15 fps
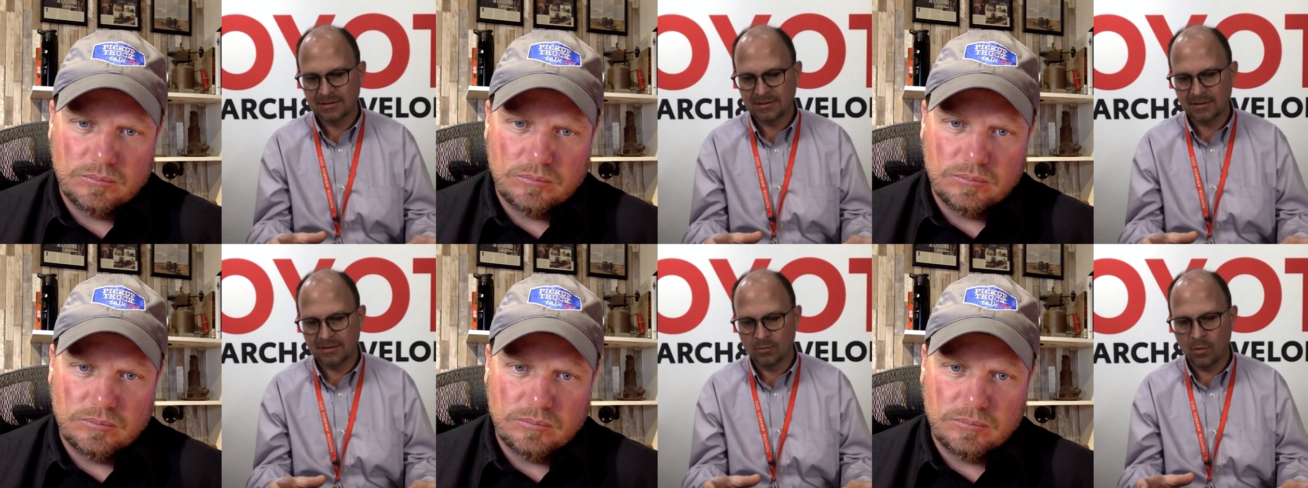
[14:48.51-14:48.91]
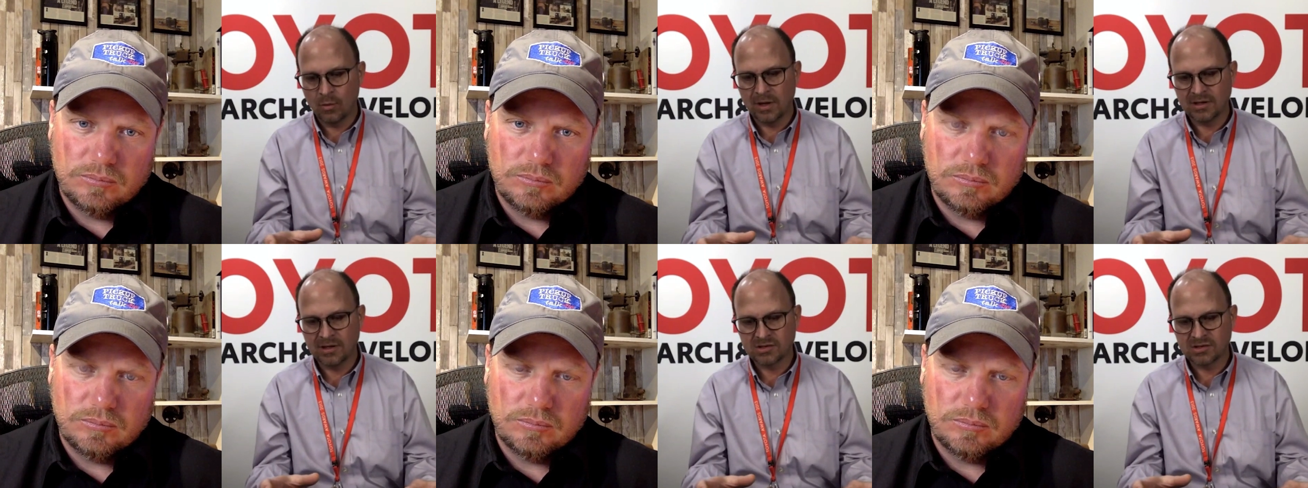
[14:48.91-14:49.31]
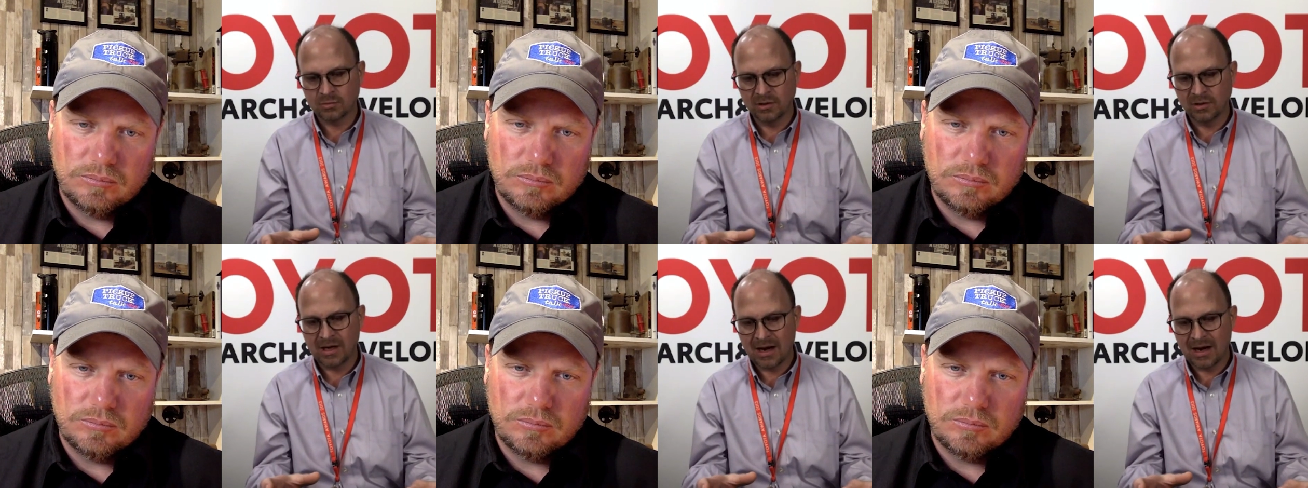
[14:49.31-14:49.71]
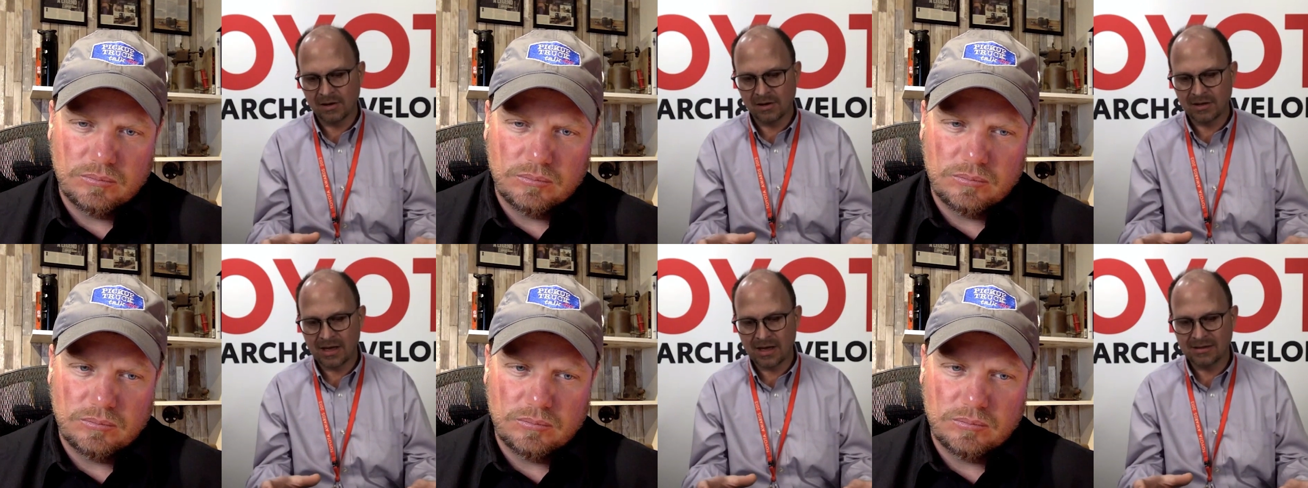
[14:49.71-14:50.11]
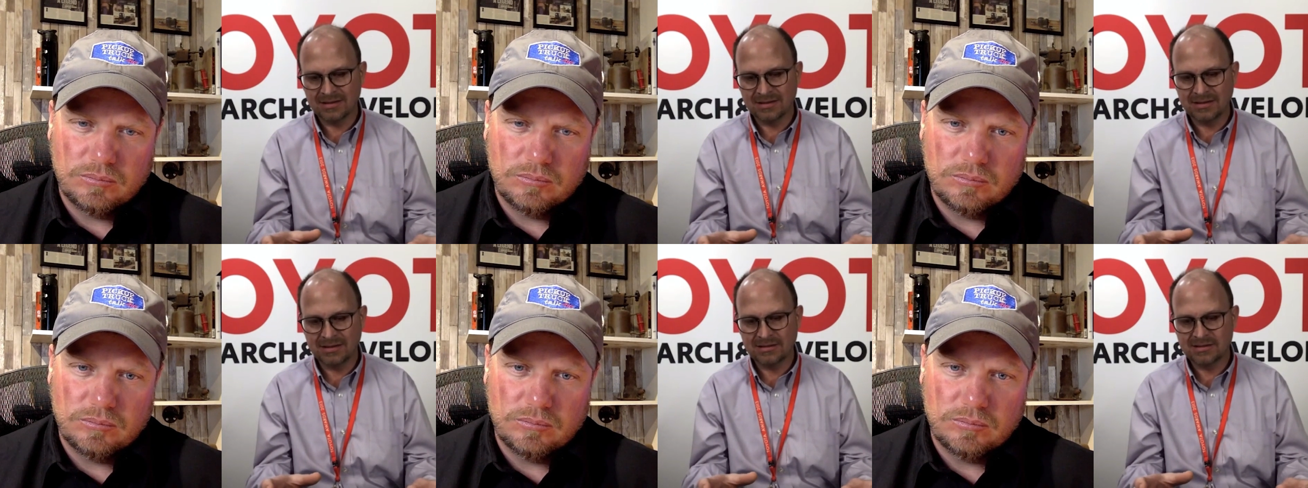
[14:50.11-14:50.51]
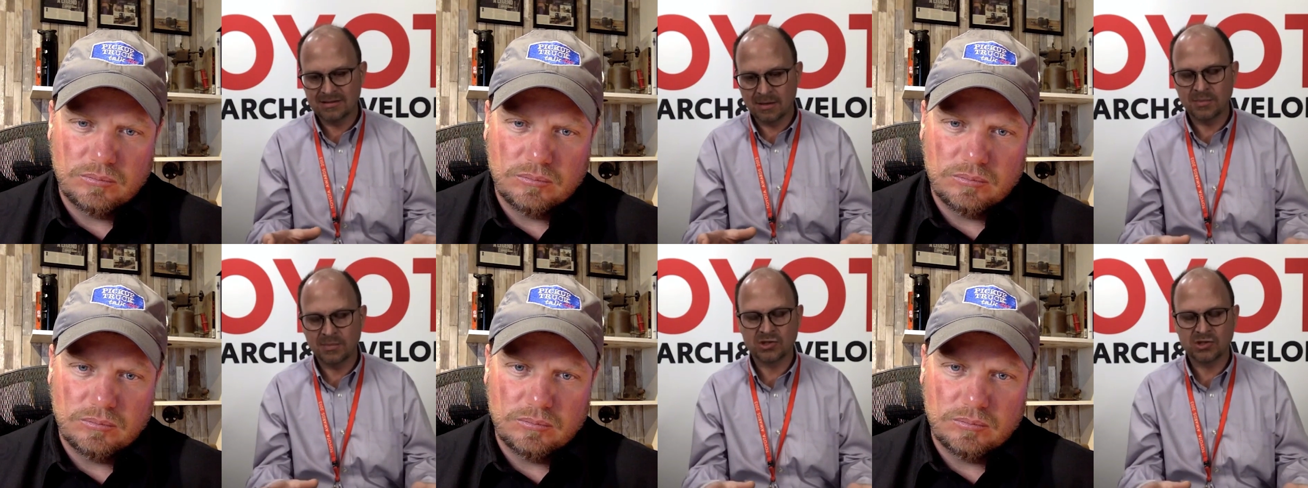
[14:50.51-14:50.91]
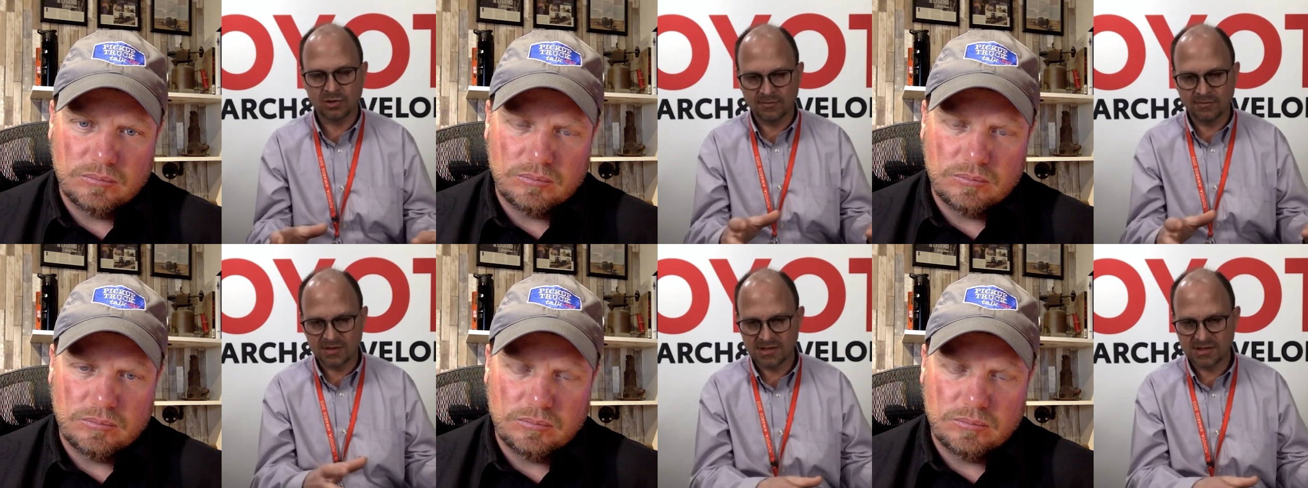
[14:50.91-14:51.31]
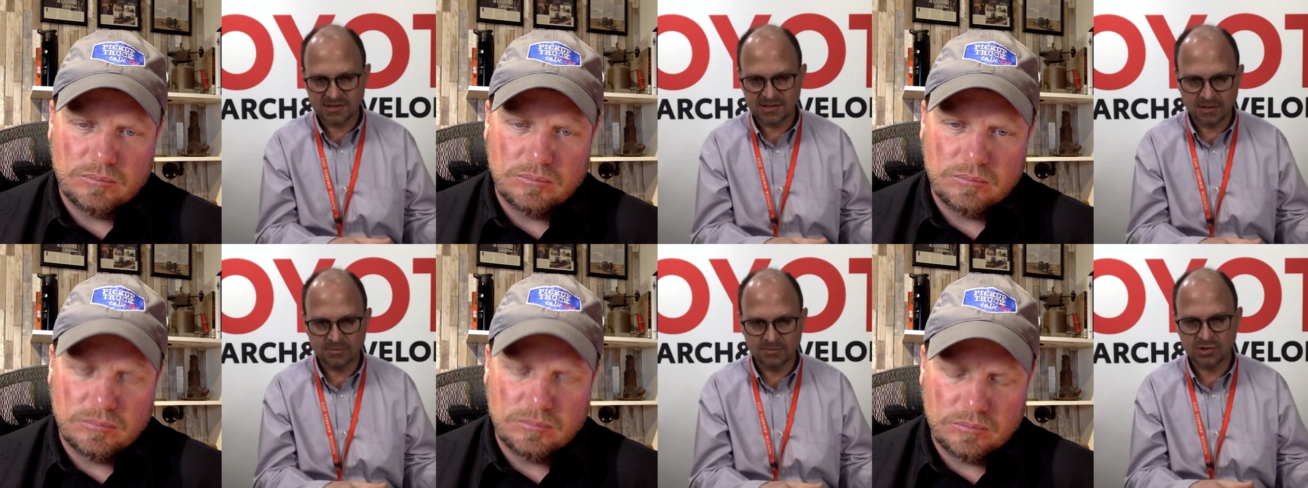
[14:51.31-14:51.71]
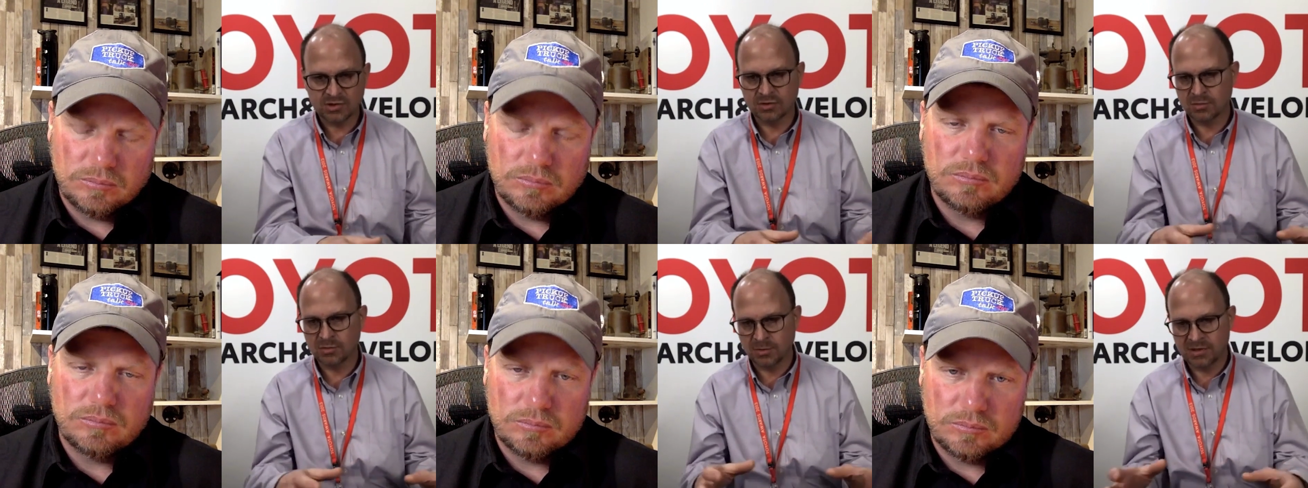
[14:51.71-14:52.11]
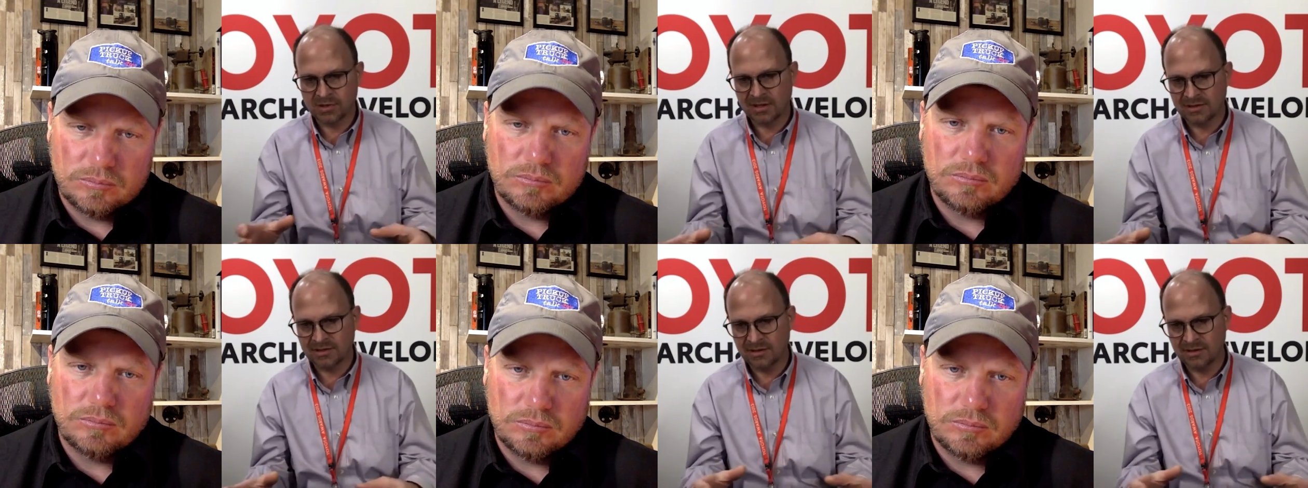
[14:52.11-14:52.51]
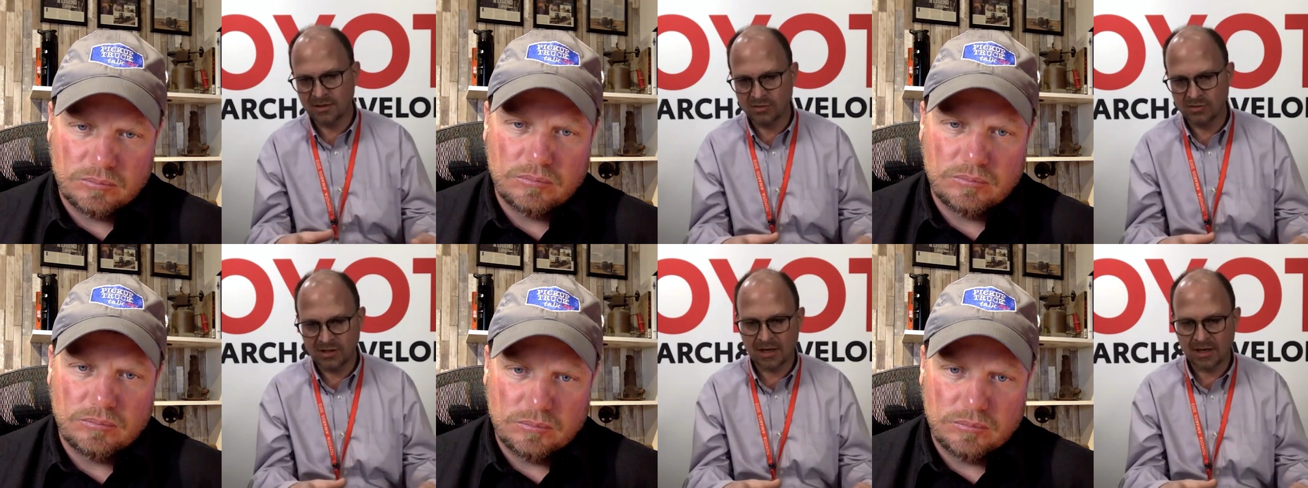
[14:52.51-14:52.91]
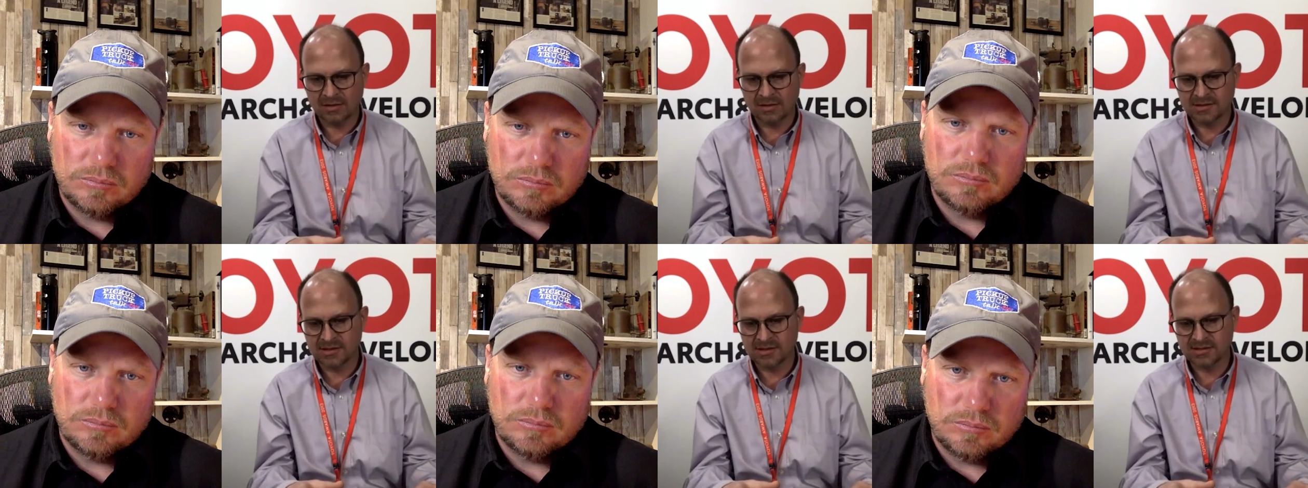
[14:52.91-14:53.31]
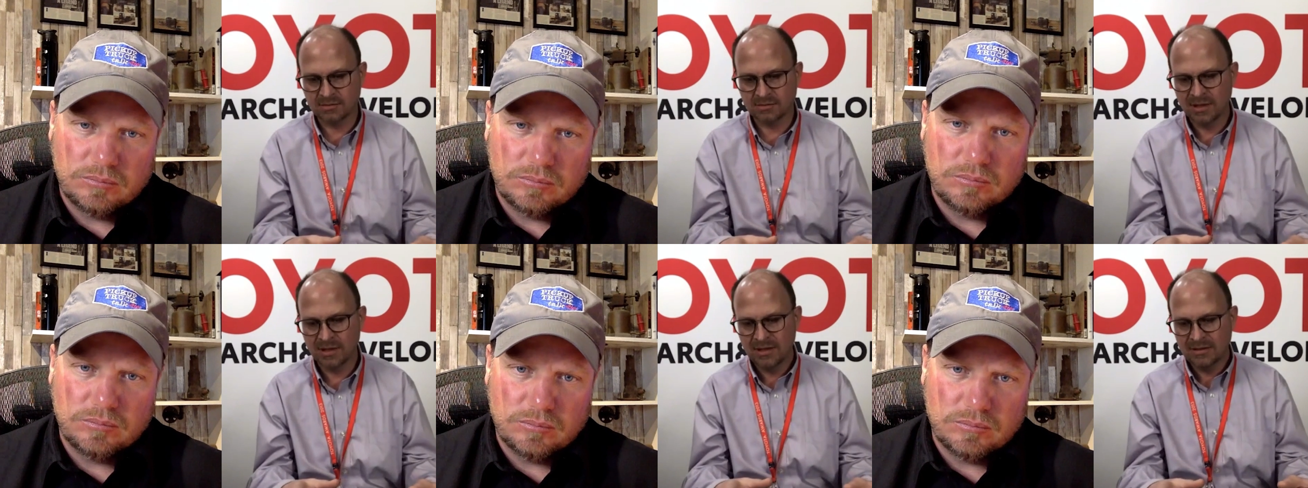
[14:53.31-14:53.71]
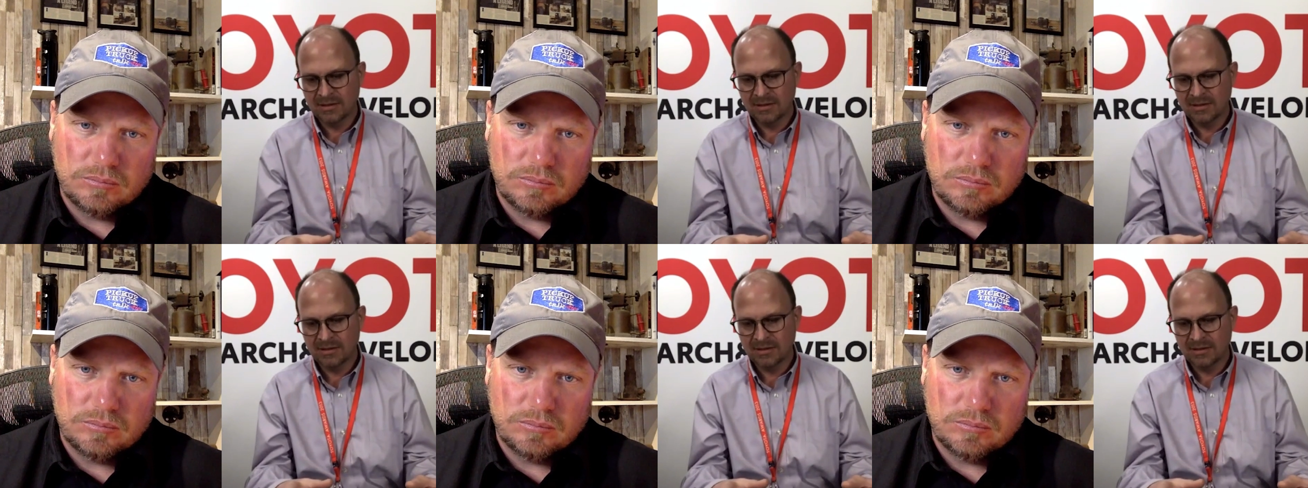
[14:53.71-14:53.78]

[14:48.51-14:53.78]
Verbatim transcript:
Speaker 1: Uh, one is really hard on the temperature of the system, so it's protecting the Q D R of the system.